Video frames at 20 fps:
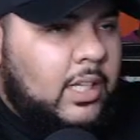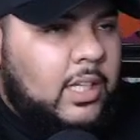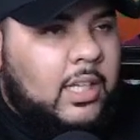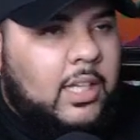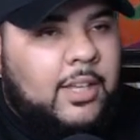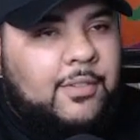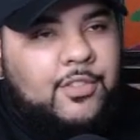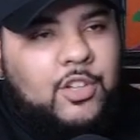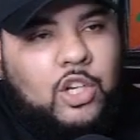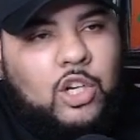
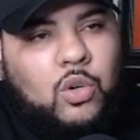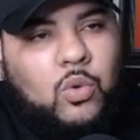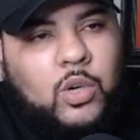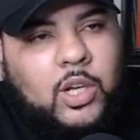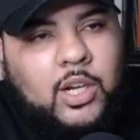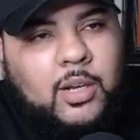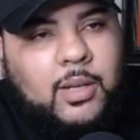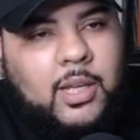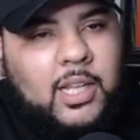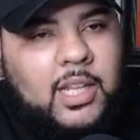If you don't
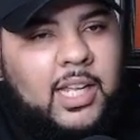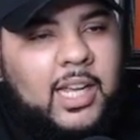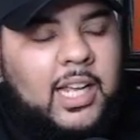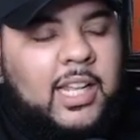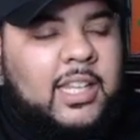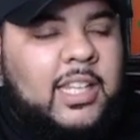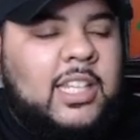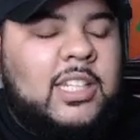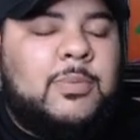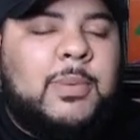want to, like,
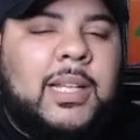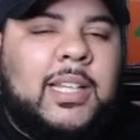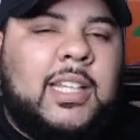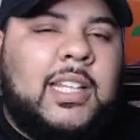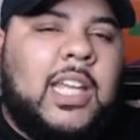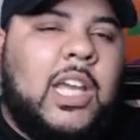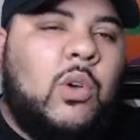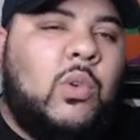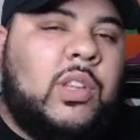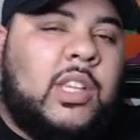this, my,
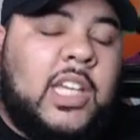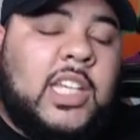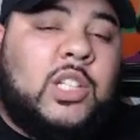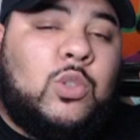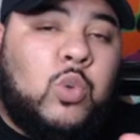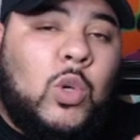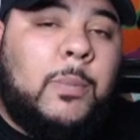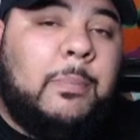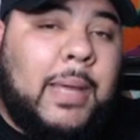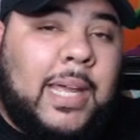it, this
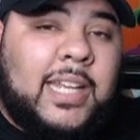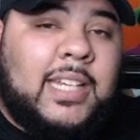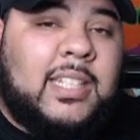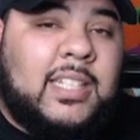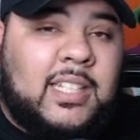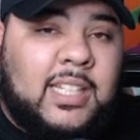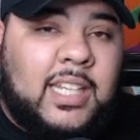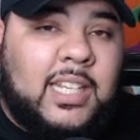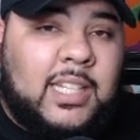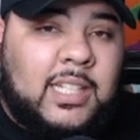would make
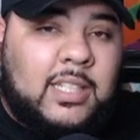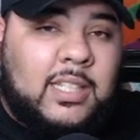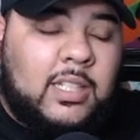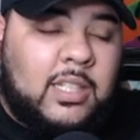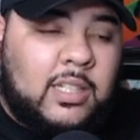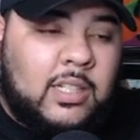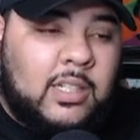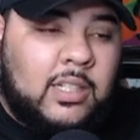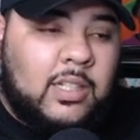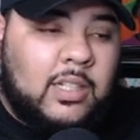
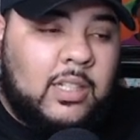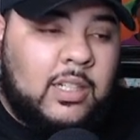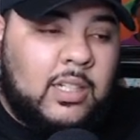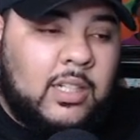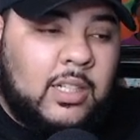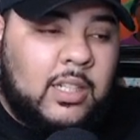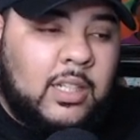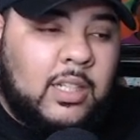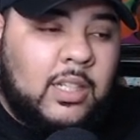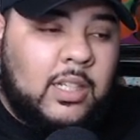sense
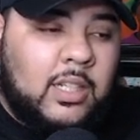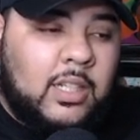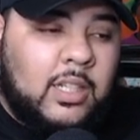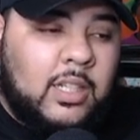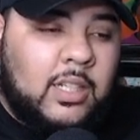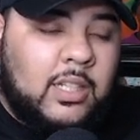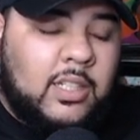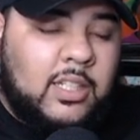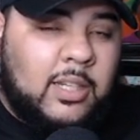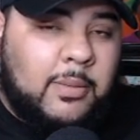
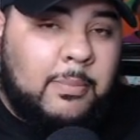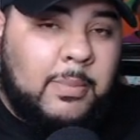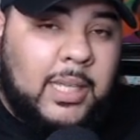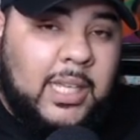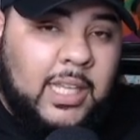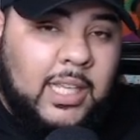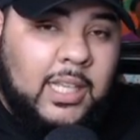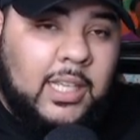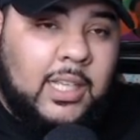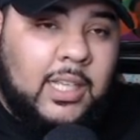to
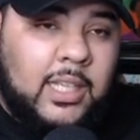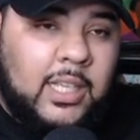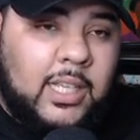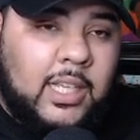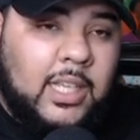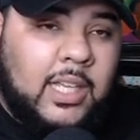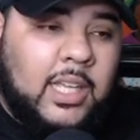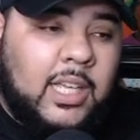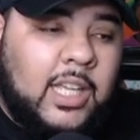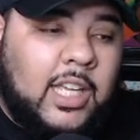me
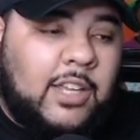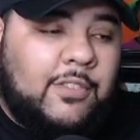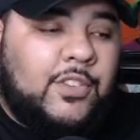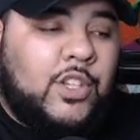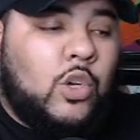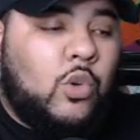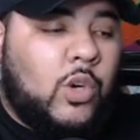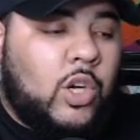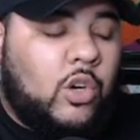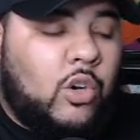if
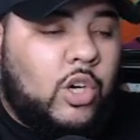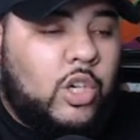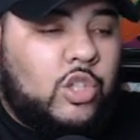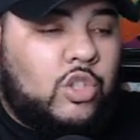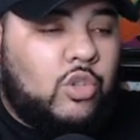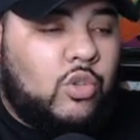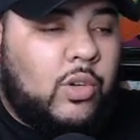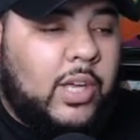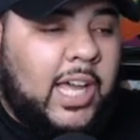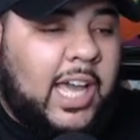you were going
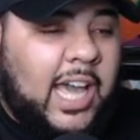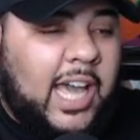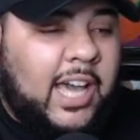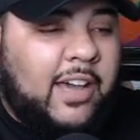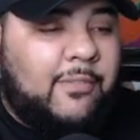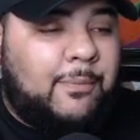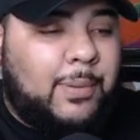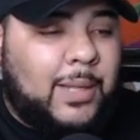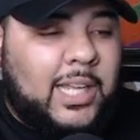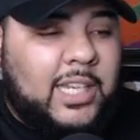to
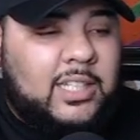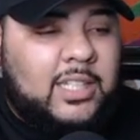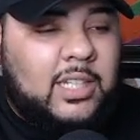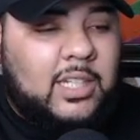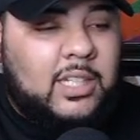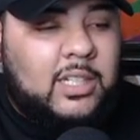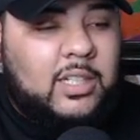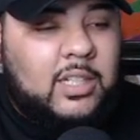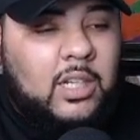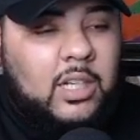have
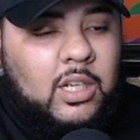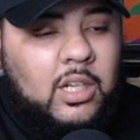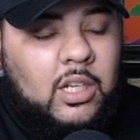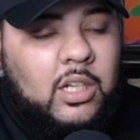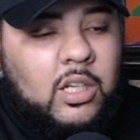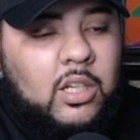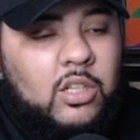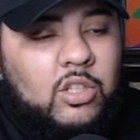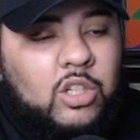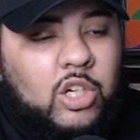places
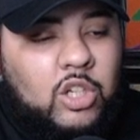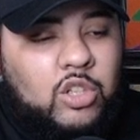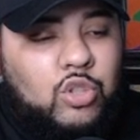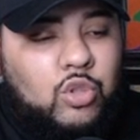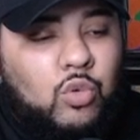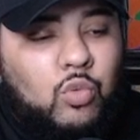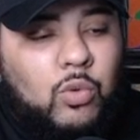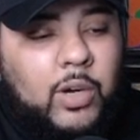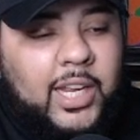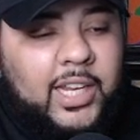start to
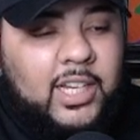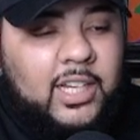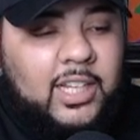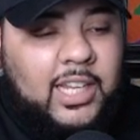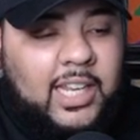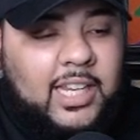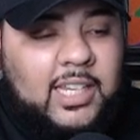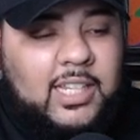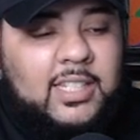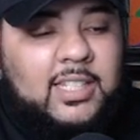
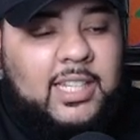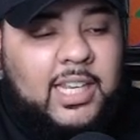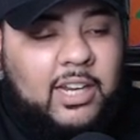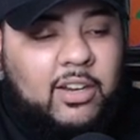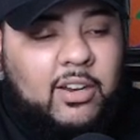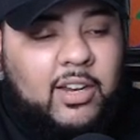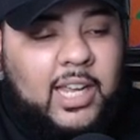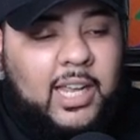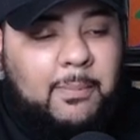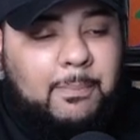regulate and
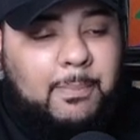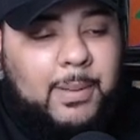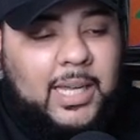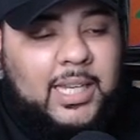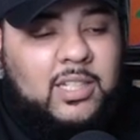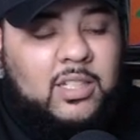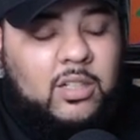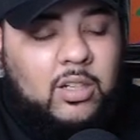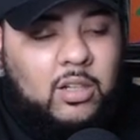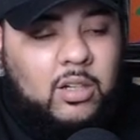segregate
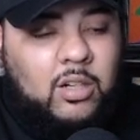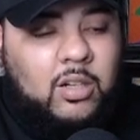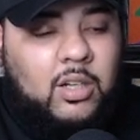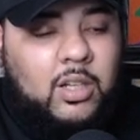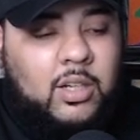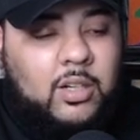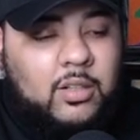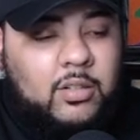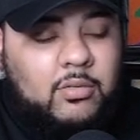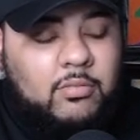based
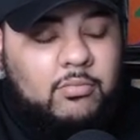on